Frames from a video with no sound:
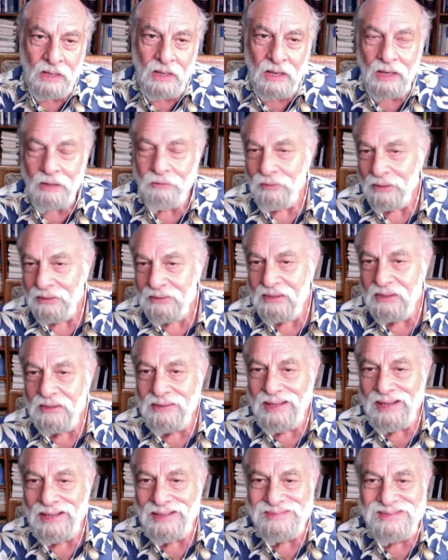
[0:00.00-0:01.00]
I
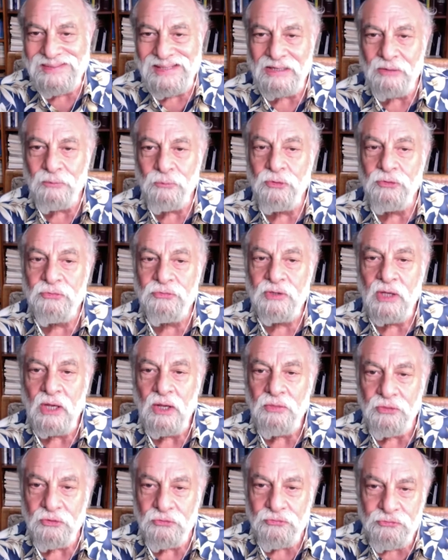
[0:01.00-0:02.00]
recognized that it was
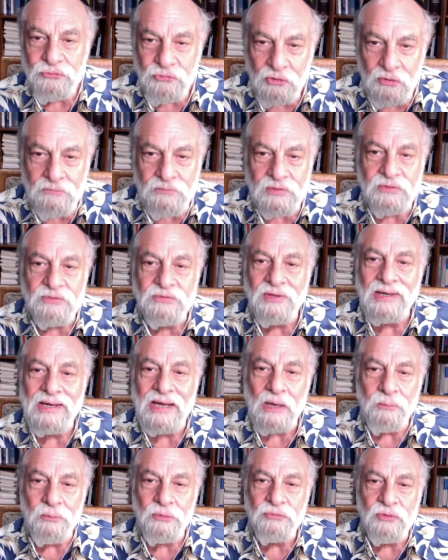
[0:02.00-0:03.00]
the service that
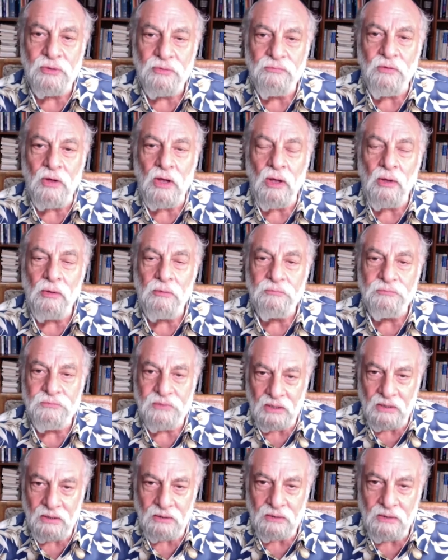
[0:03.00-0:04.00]
I was involved
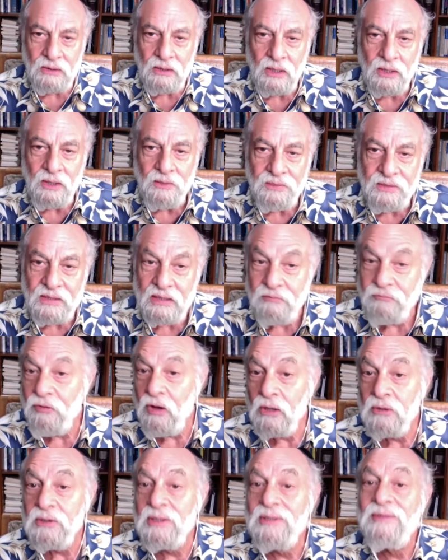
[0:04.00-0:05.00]
in, the
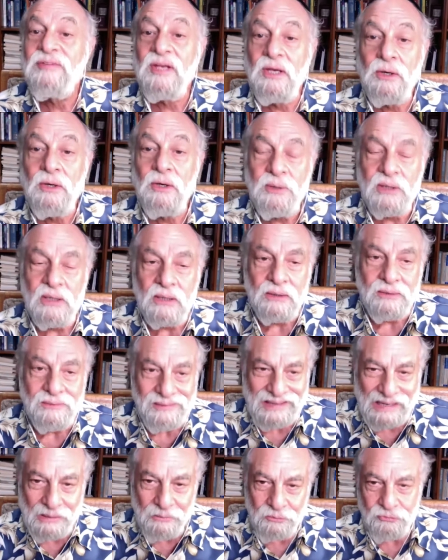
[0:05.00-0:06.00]
volunteering
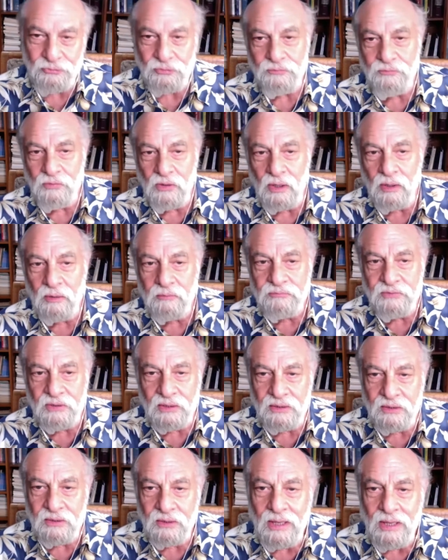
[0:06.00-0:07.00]
that I was involved
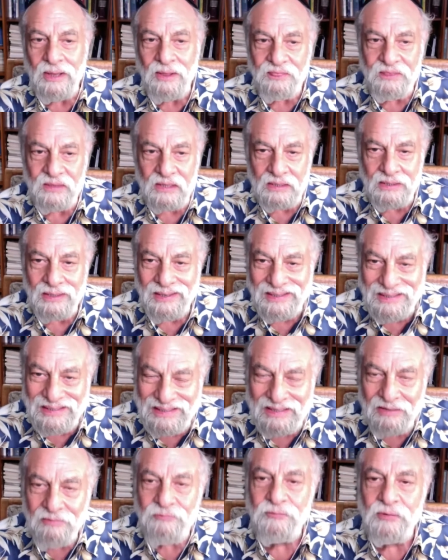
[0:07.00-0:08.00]
in, the
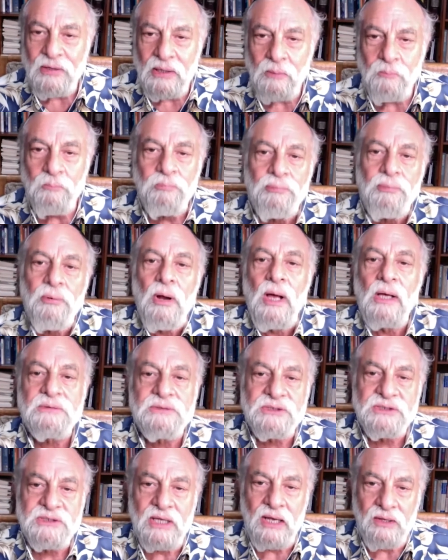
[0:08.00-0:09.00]
giving
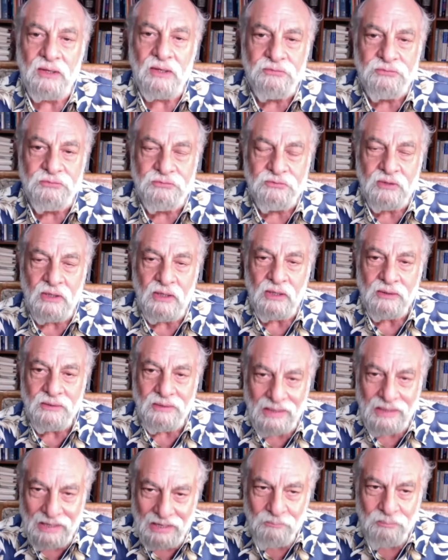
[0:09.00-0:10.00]
process
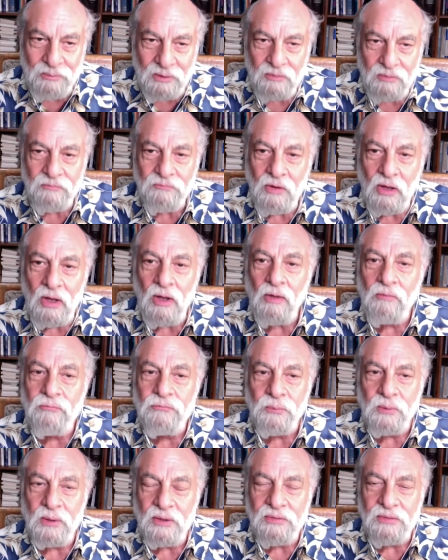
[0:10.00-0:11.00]
that I had been
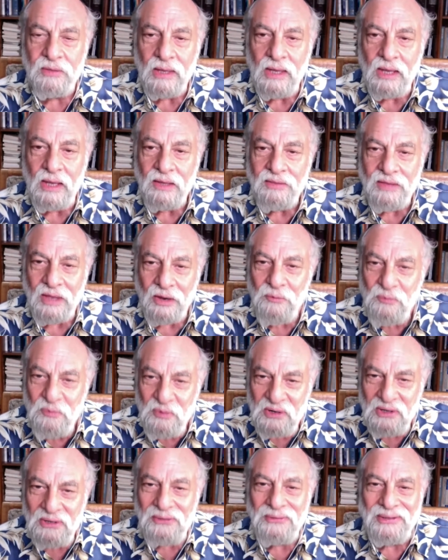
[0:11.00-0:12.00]
involved with that
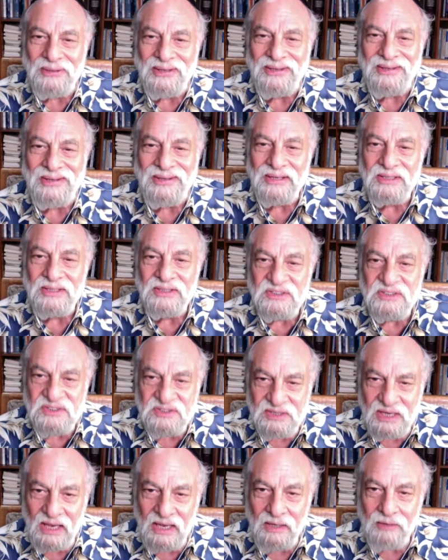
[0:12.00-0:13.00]
really
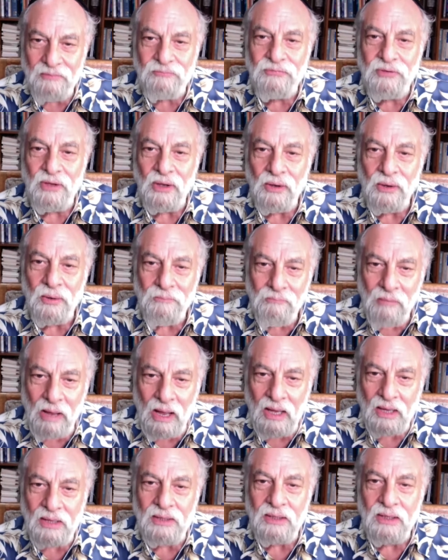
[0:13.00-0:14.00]
saved
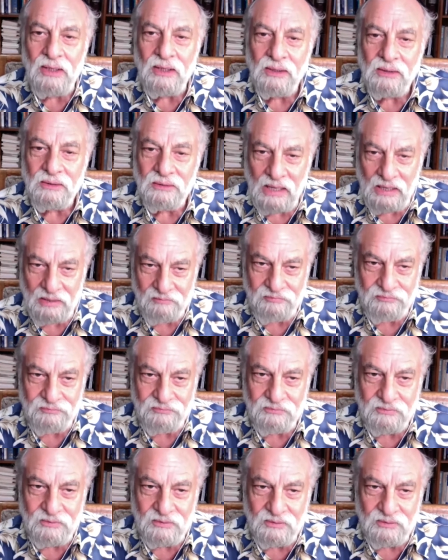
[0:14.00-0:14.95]
my life.